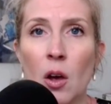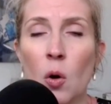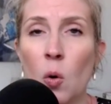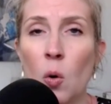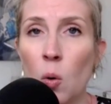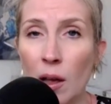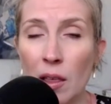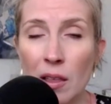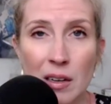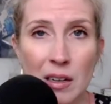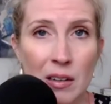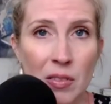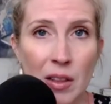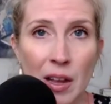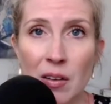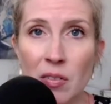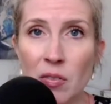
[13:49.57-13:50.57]
quality
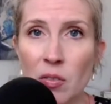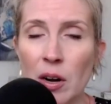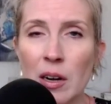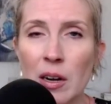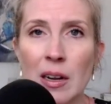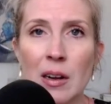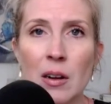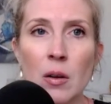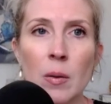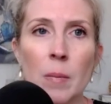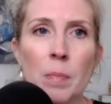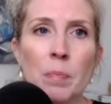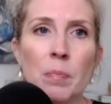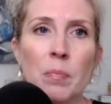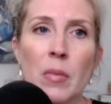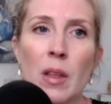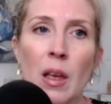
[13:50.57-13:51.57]
of life right now,
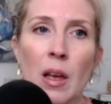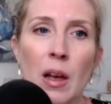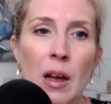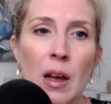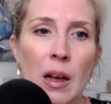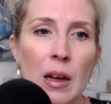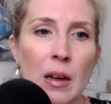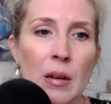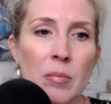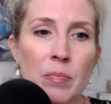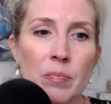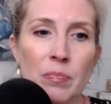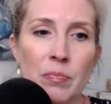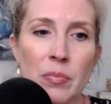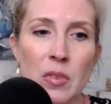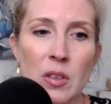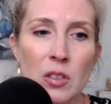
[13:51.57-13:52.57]

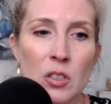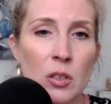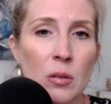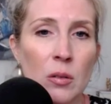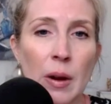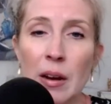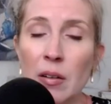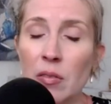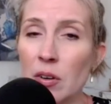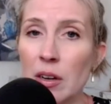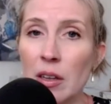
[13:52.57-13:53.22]
fight